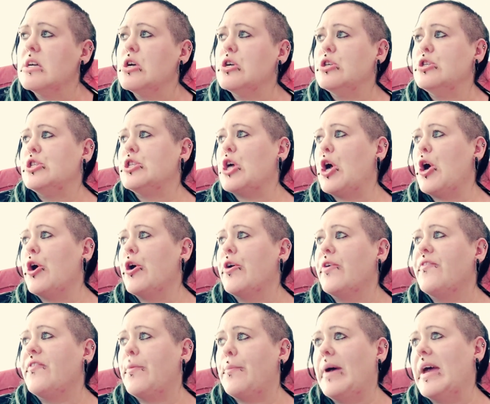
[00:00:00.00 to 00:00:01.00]
So
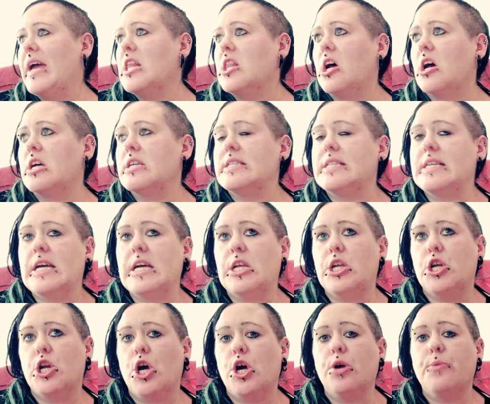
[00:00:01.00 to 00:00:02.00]
for me, like I said, you
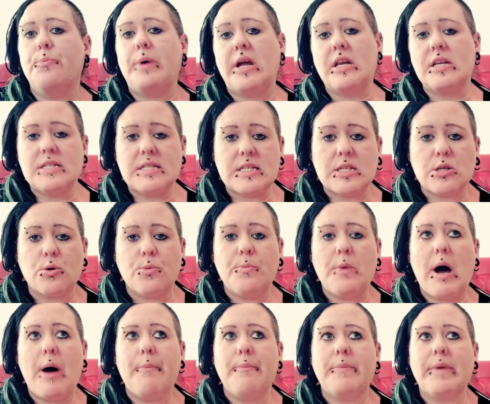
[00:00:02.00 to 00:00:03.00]
know, being a single
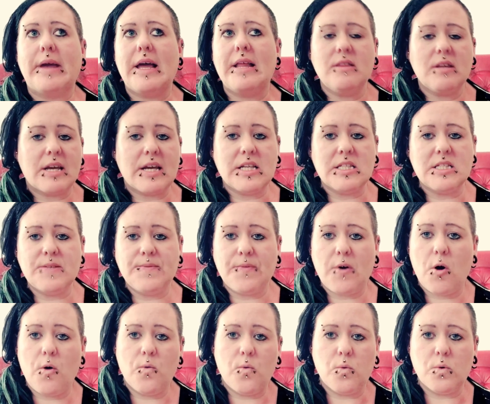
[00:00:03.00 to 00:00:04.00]
mum, getting the kids
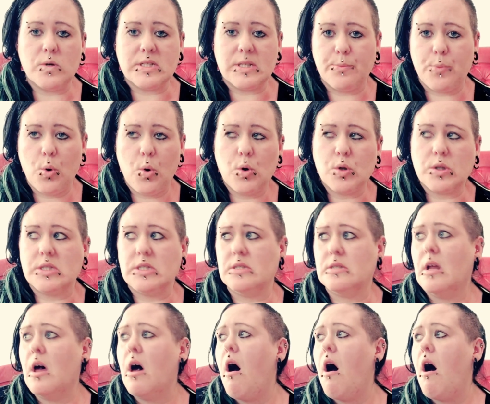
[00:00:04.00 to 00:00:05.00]
involved was important.
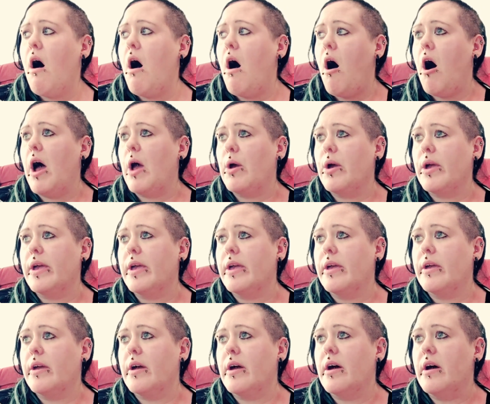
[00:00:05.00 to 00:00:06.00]

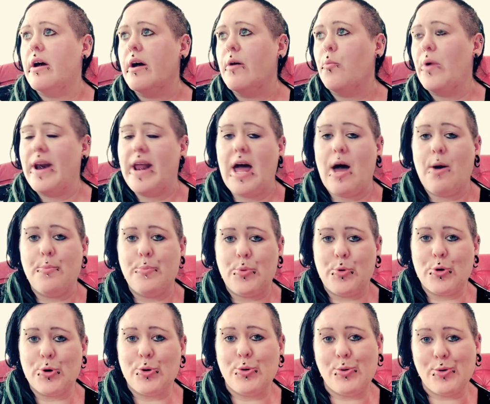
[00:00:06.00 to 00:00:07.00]
I went out and
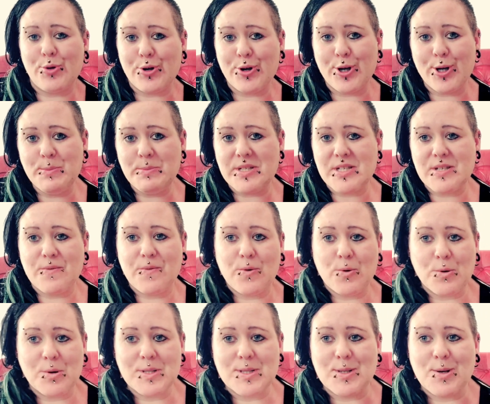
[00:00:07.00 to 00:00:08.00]
bought hula hoops for
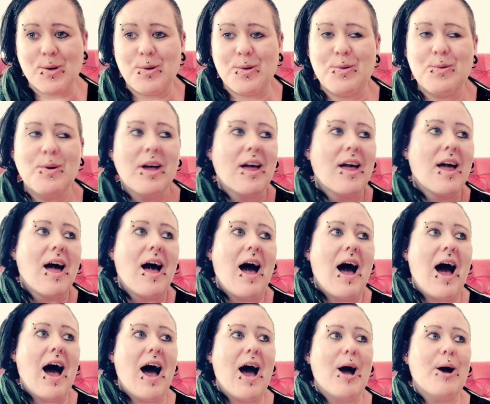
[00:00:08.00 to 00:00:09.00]
us all,
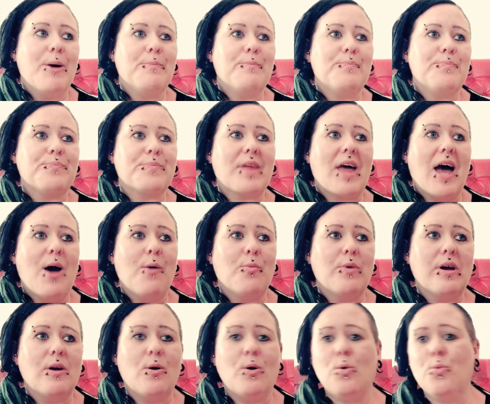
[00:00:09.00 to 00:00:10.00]
and
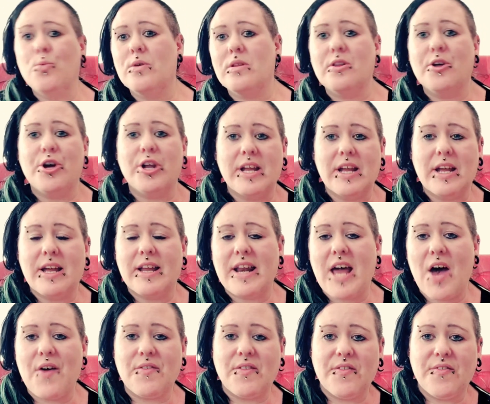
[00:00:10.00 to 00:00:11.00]
we all were learning and
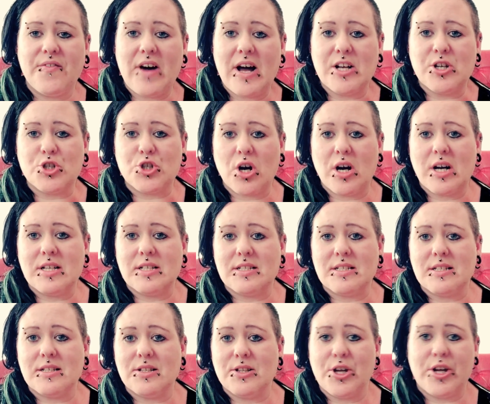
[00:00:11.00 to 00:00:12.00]
having fun trying
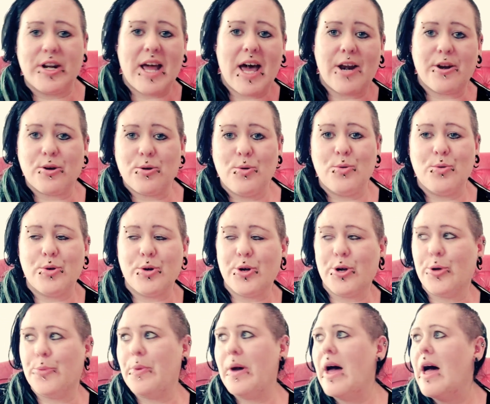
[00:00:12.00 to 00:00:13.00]
to learn how to hula
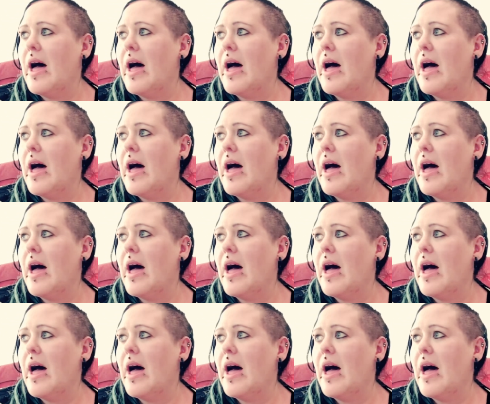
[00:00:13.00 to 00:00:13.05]
hoop.